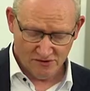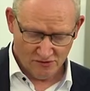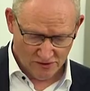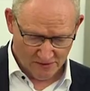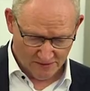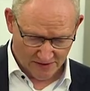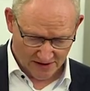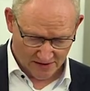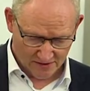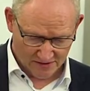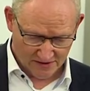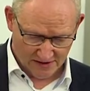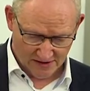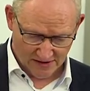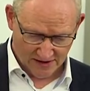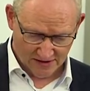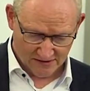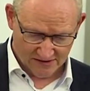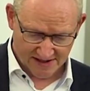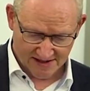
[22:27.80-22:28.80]
about
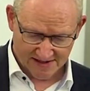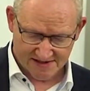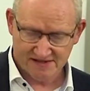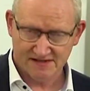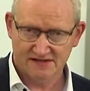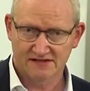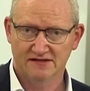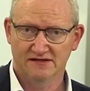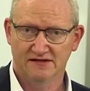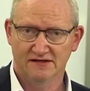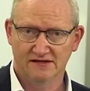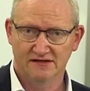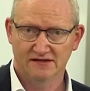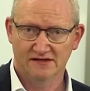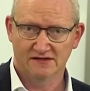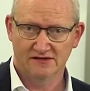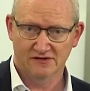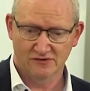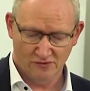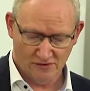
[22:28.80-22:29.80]
the test
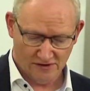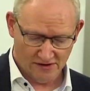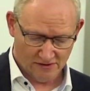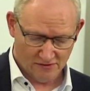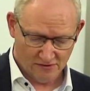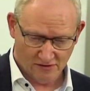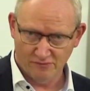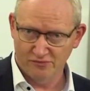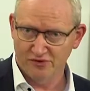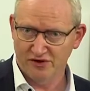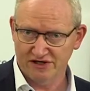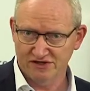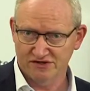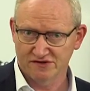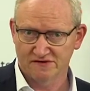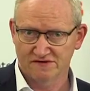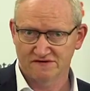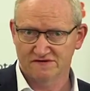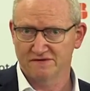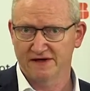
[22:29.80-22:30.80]
to the
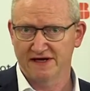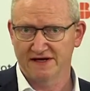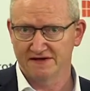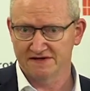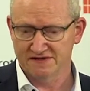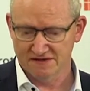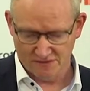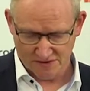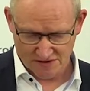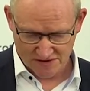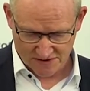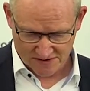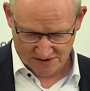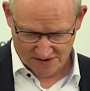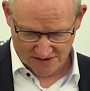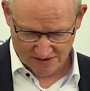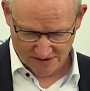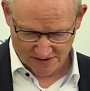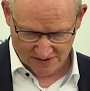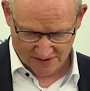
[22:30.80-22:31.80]
compression strength, which
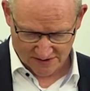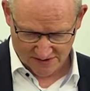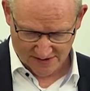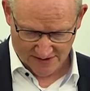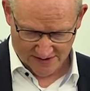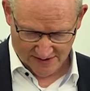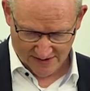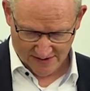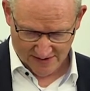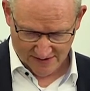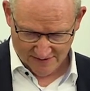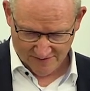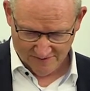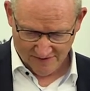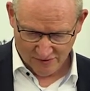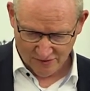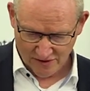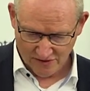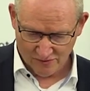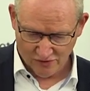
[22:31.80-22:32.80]
is
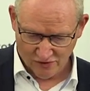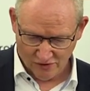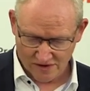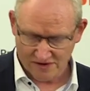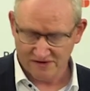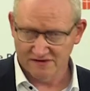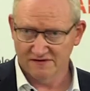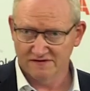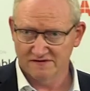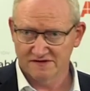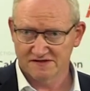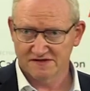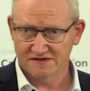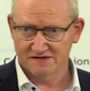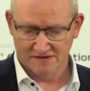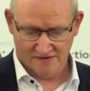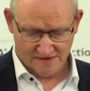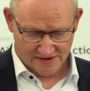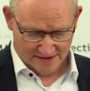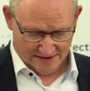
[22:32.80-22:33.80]
very important in these
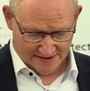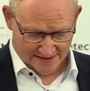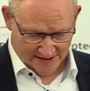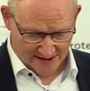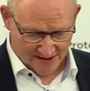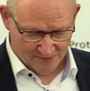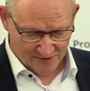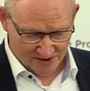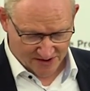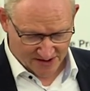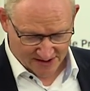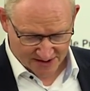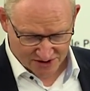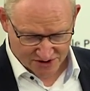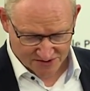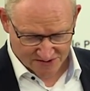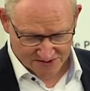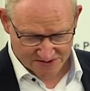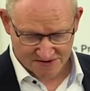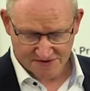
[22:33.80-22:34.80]

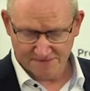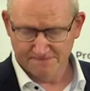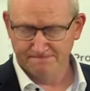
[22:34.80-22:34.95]
applications.